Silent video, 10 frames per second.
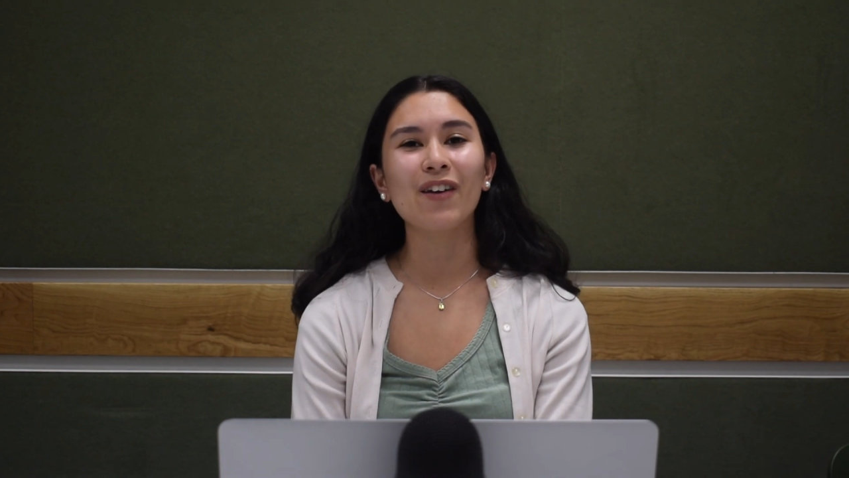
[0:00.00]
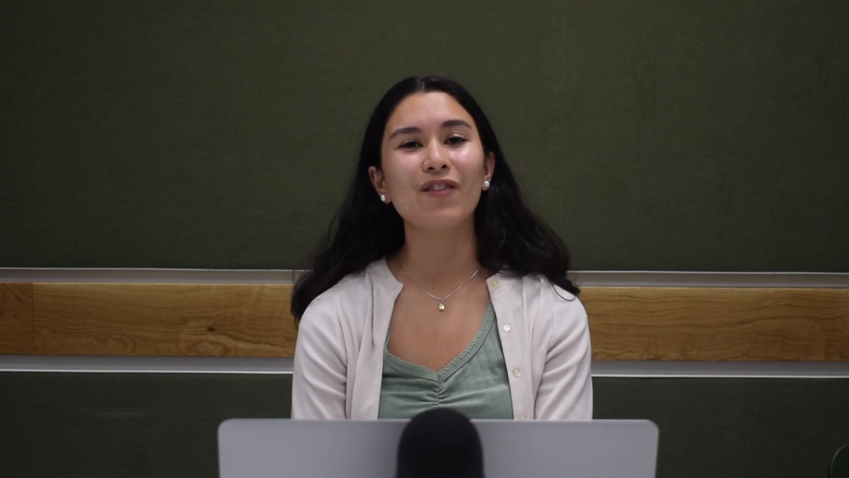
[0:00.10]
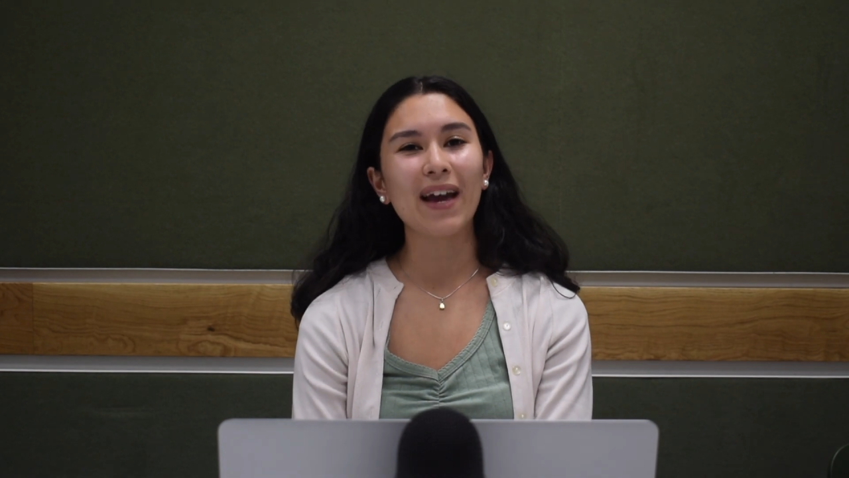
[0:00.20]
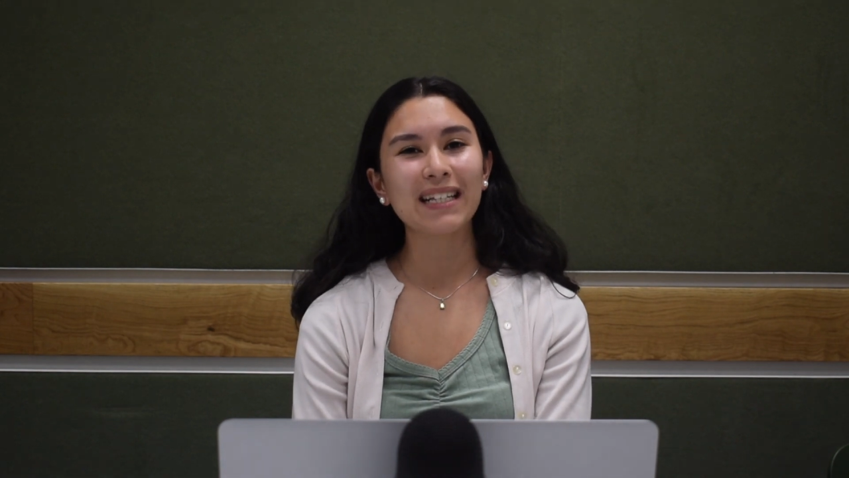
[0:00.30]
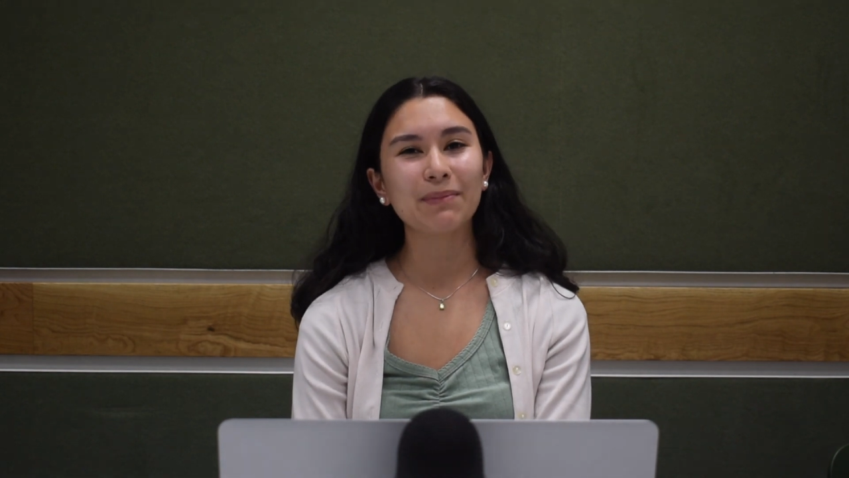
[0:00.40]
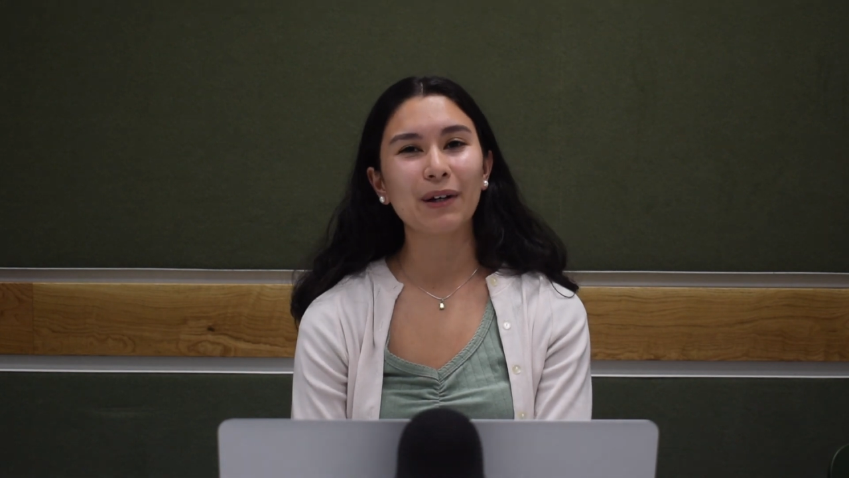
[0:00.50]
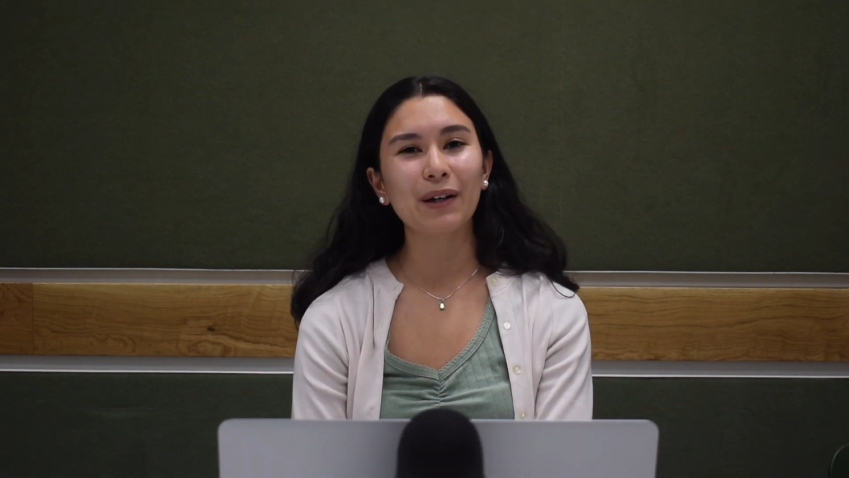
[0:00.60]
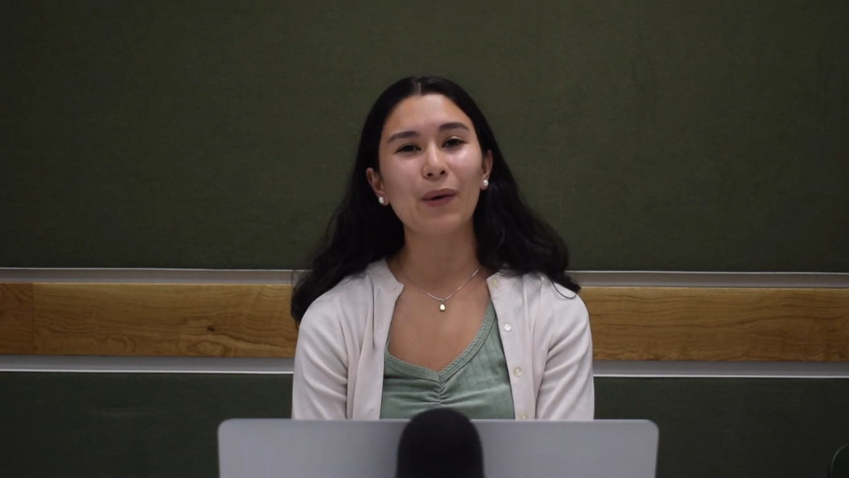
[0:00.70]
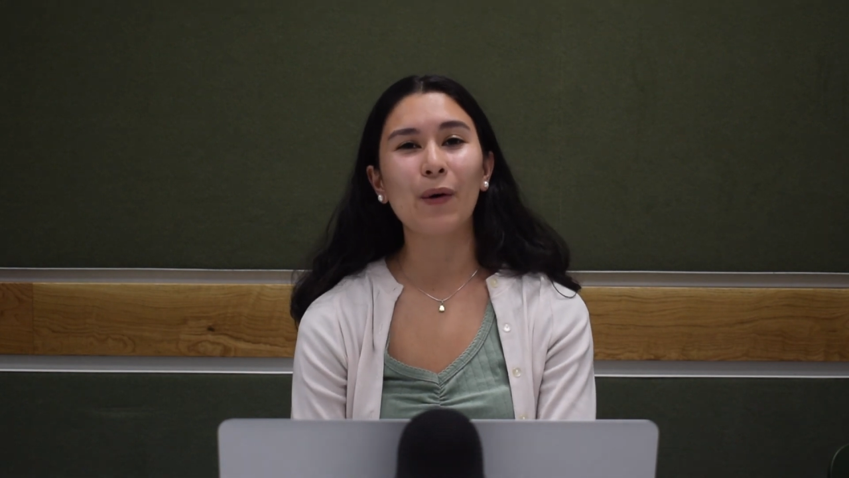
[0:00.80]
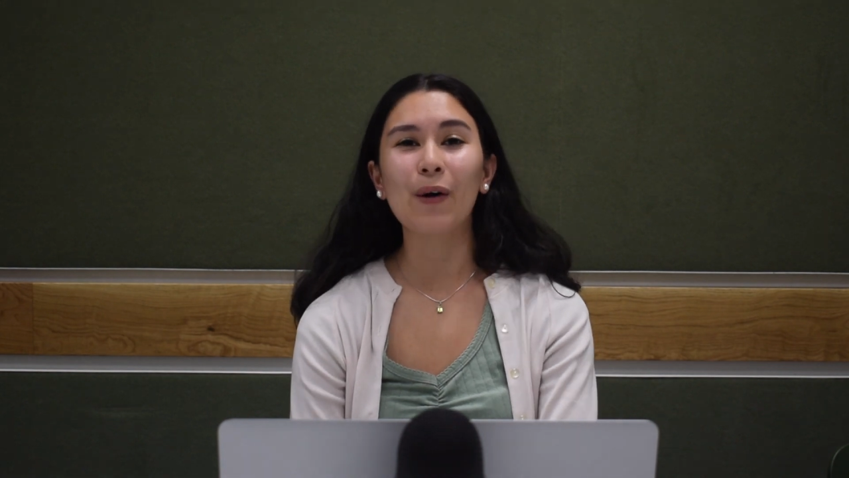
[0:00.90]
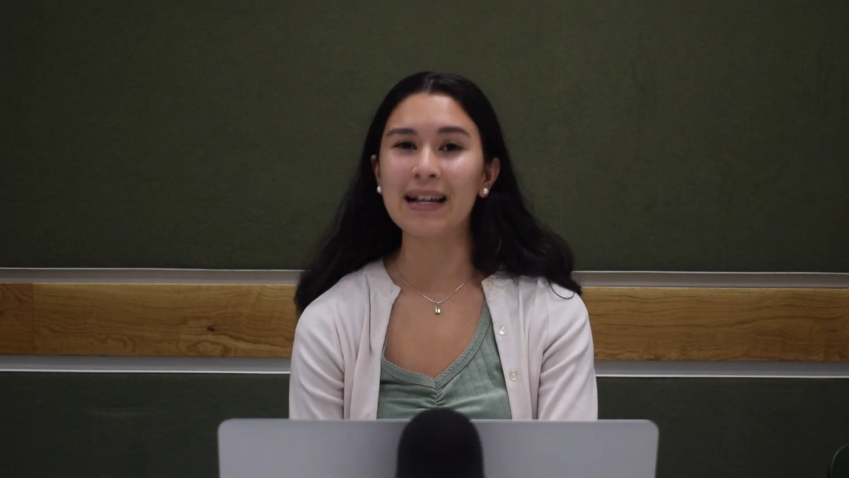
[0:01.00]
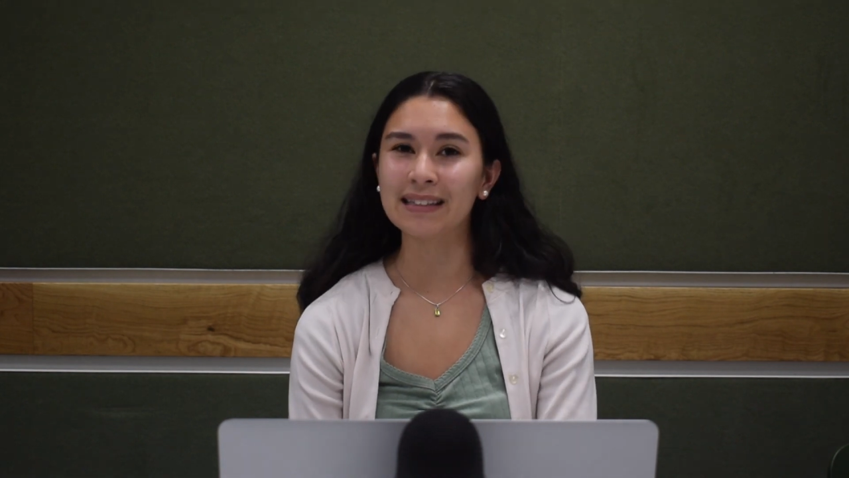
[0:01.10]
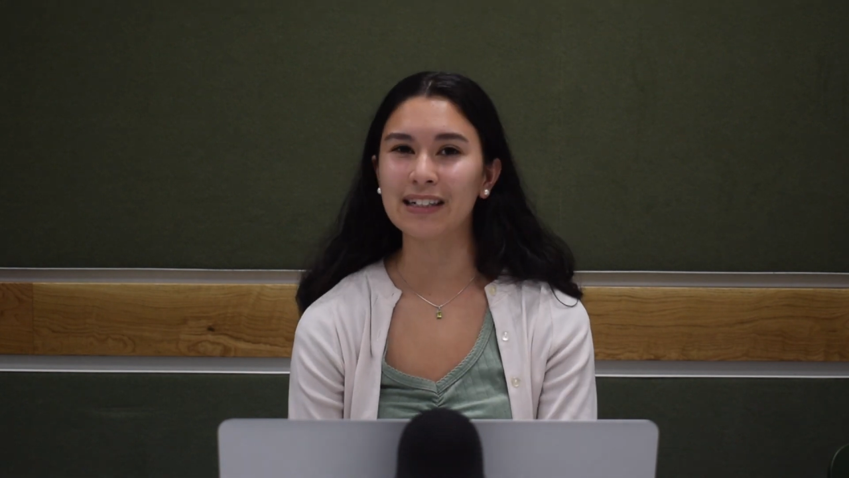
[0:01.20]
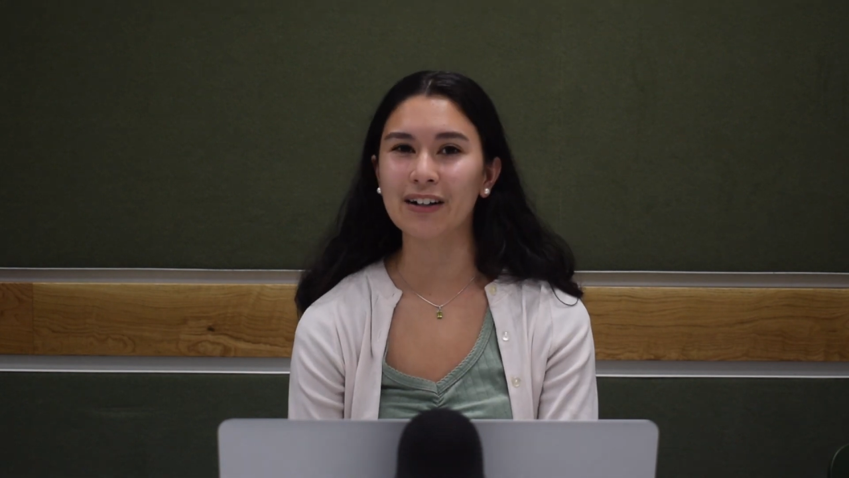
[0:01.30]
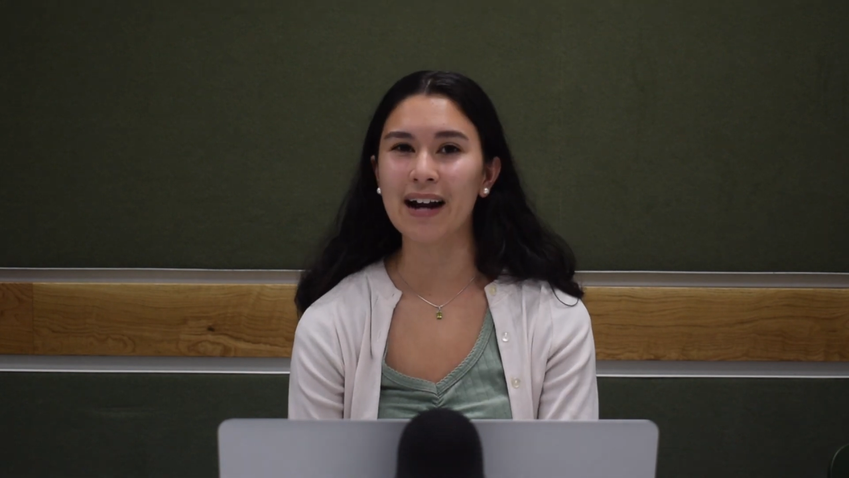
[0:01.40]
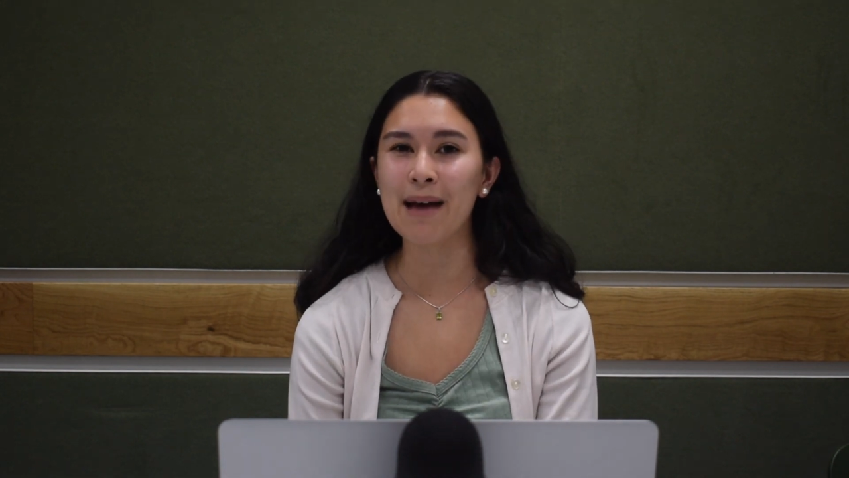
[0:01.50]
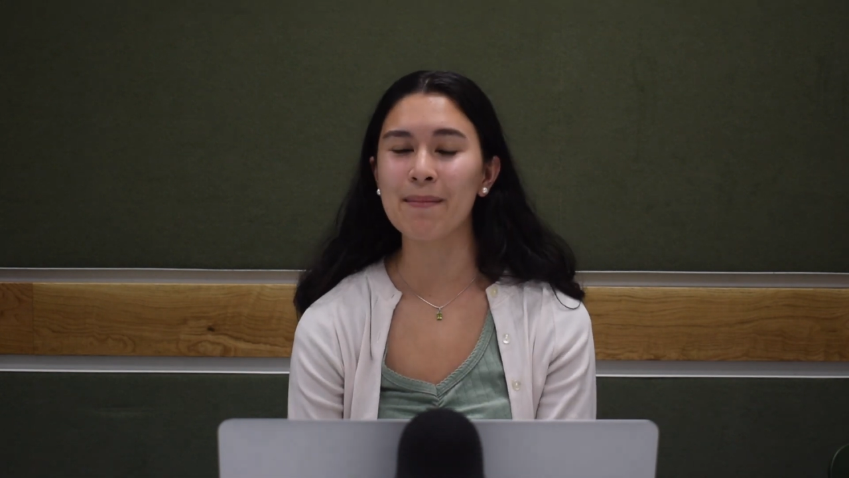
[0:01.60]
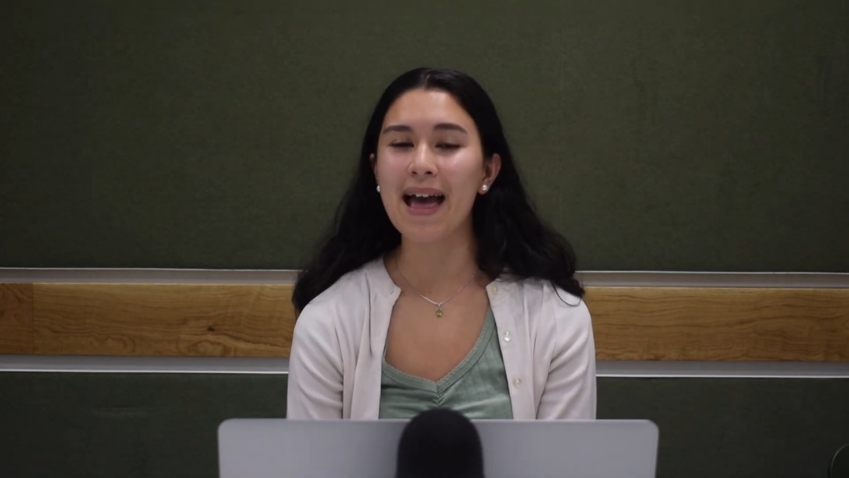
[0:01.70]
Facebook or Instagram